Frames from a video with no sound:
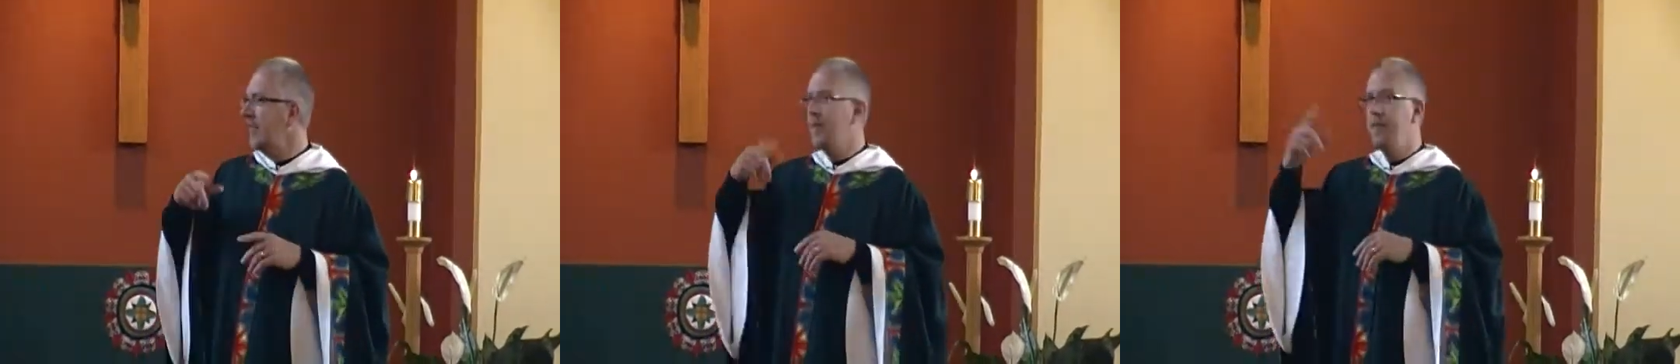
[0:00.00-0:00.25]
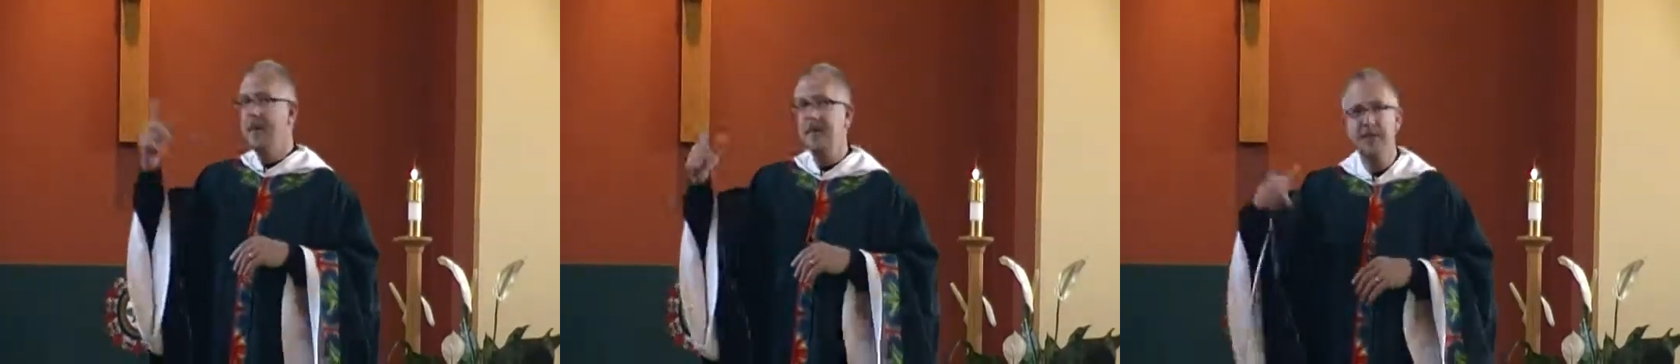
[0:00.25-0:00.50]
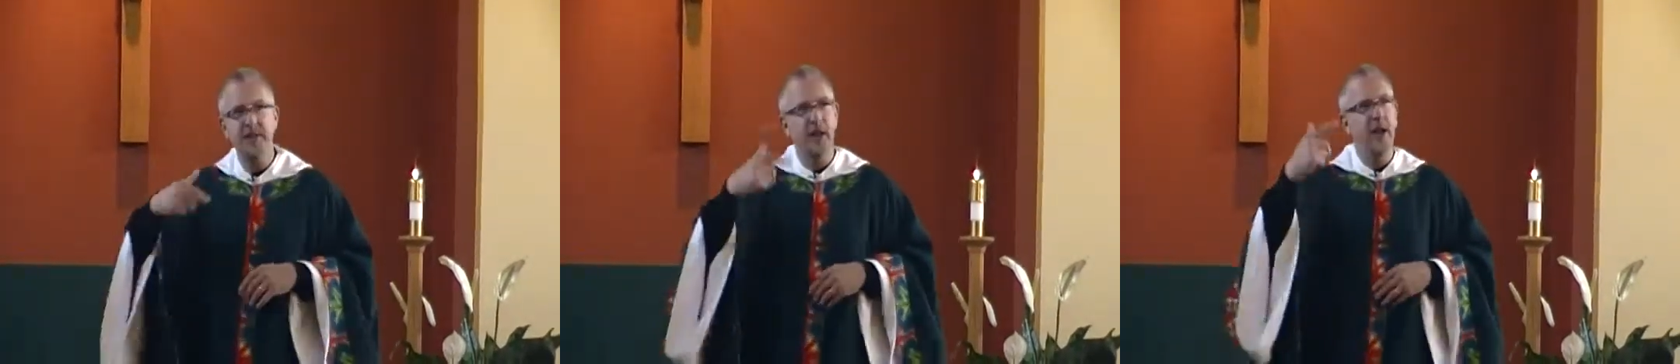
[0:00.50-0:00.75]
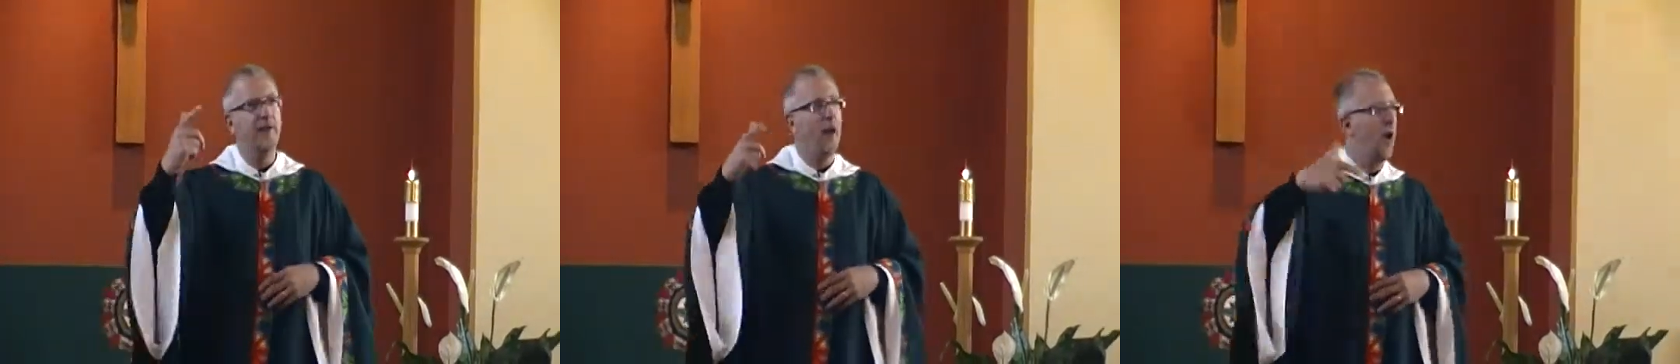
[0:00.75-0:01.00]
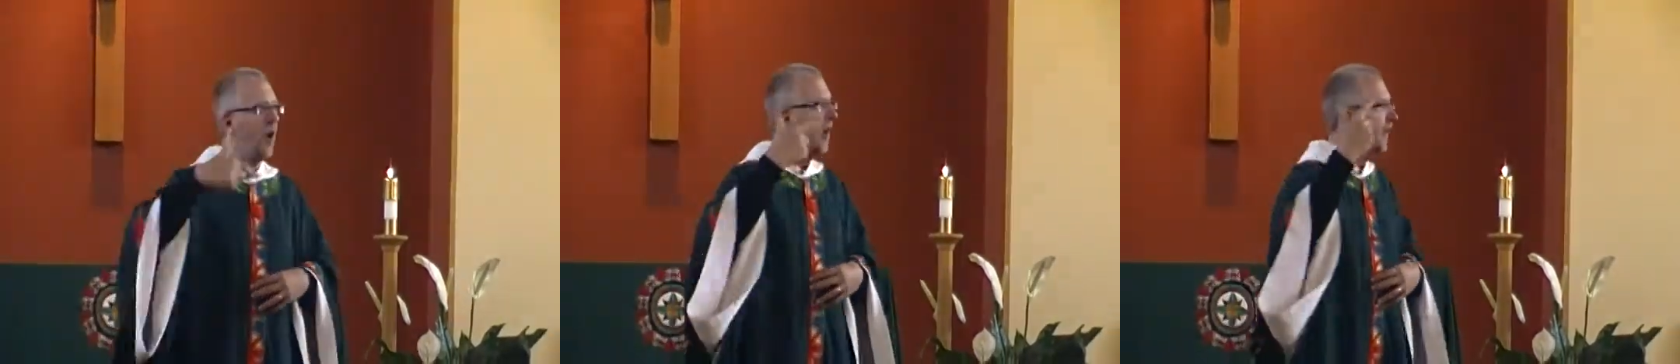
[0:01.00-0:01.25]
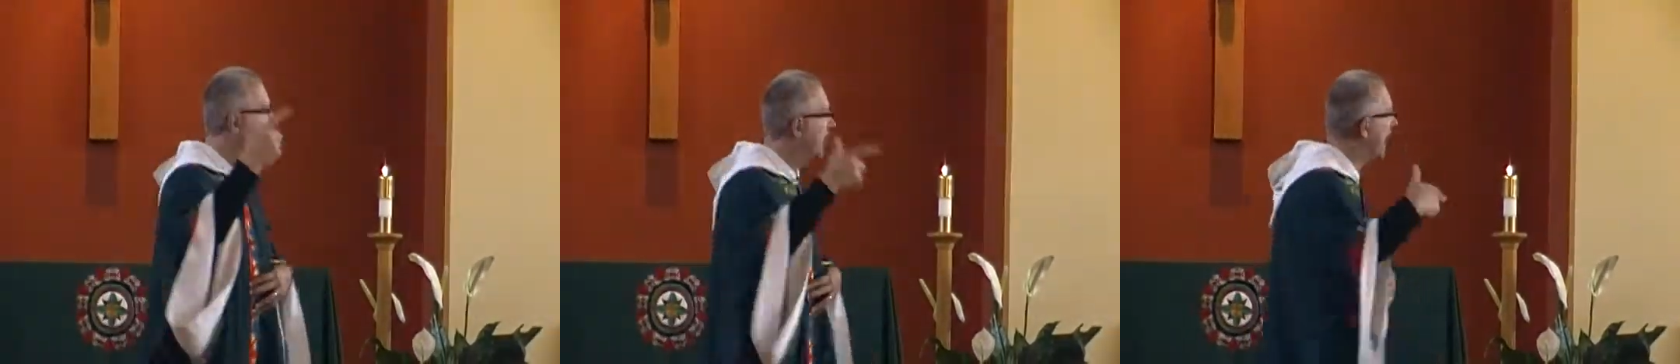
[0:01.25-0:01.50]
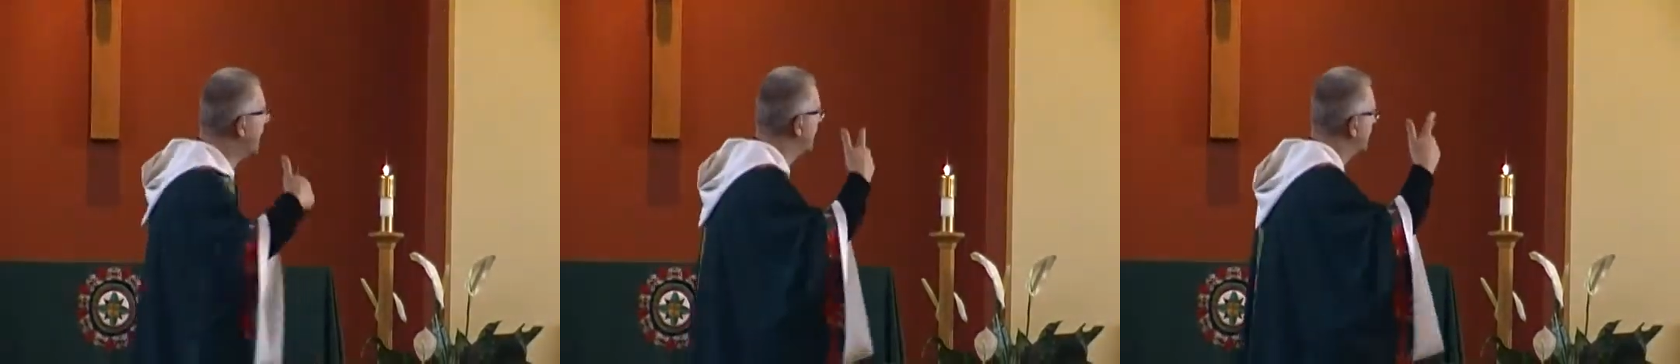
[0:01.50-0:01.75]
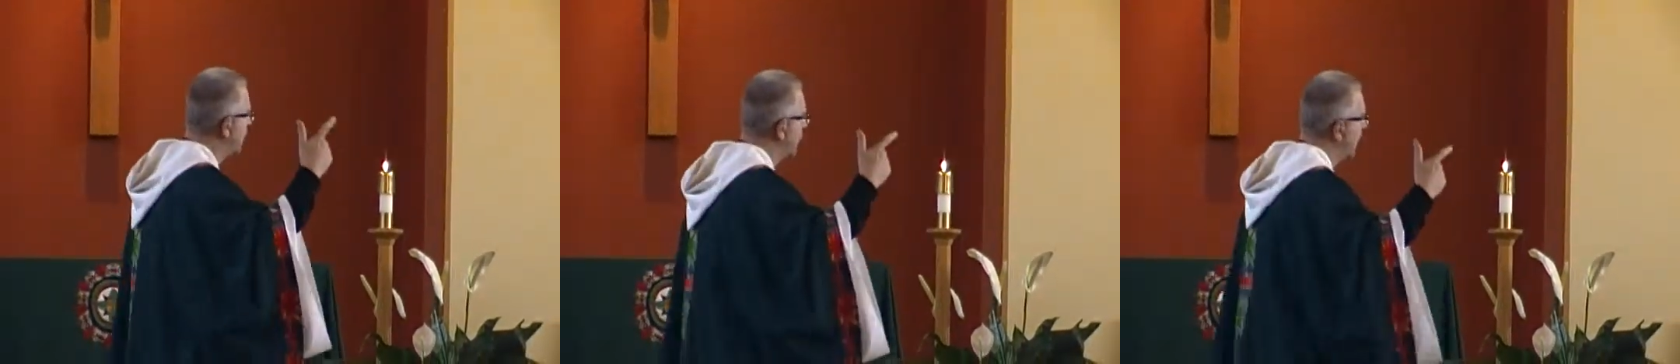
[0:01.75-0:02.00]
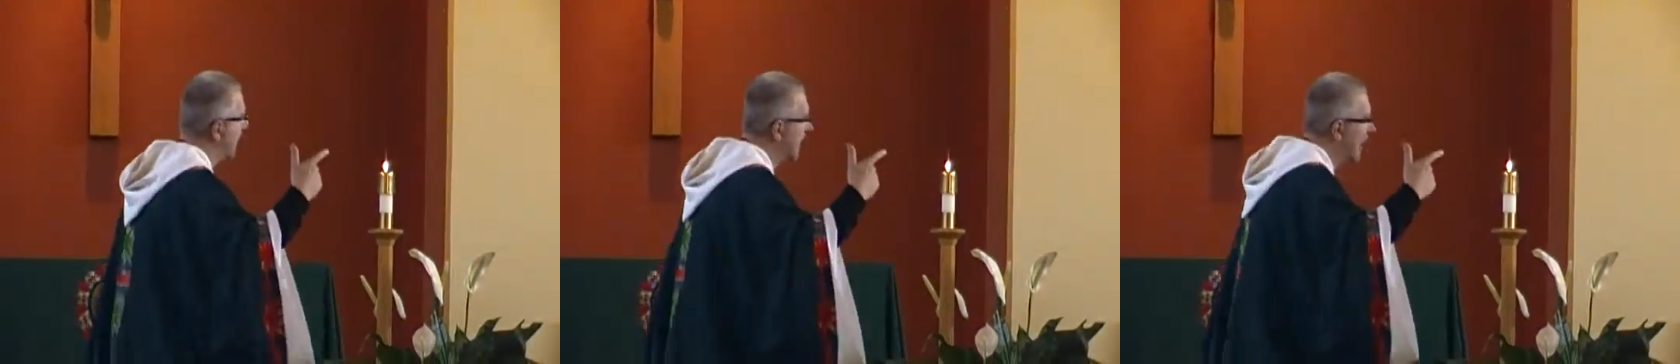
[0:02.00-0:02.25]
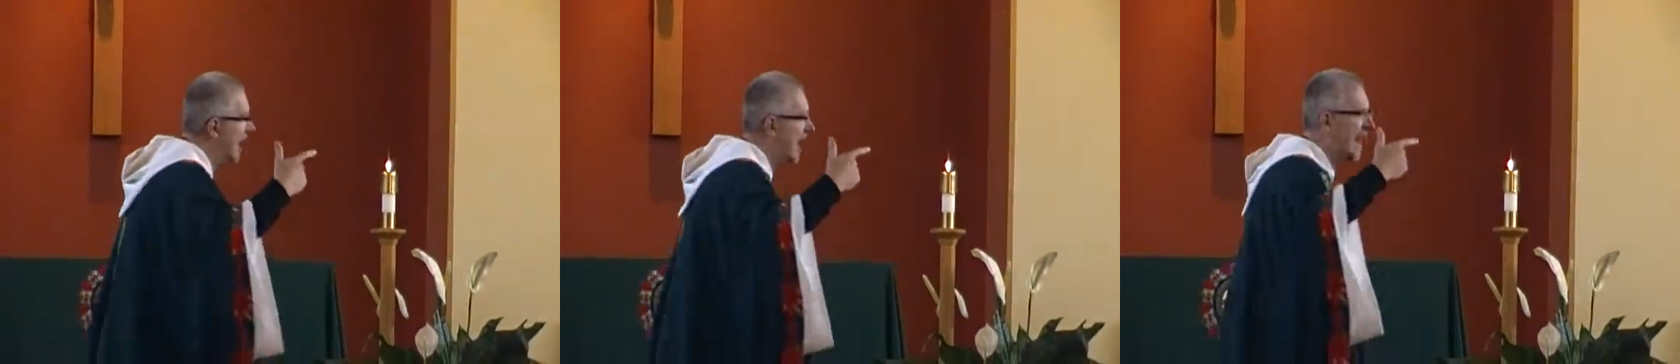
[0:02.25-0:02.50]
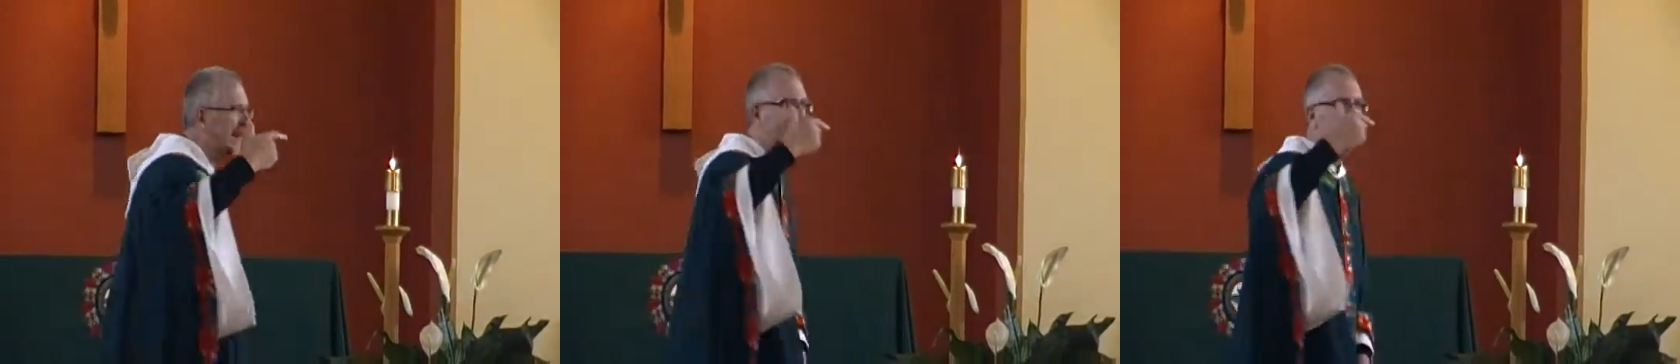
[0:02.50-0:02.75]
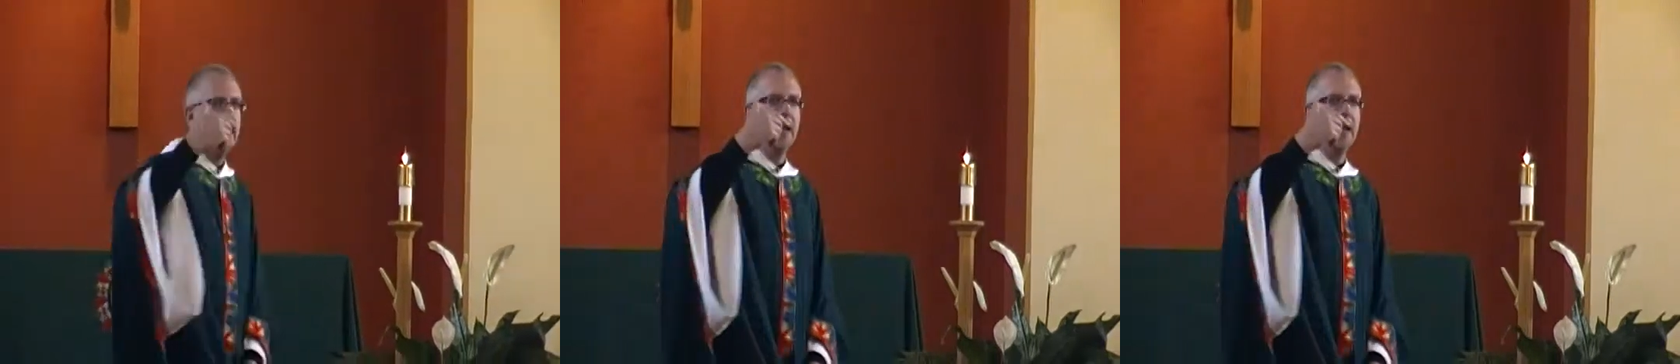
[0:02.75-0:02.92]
in the midst of all of that was going on,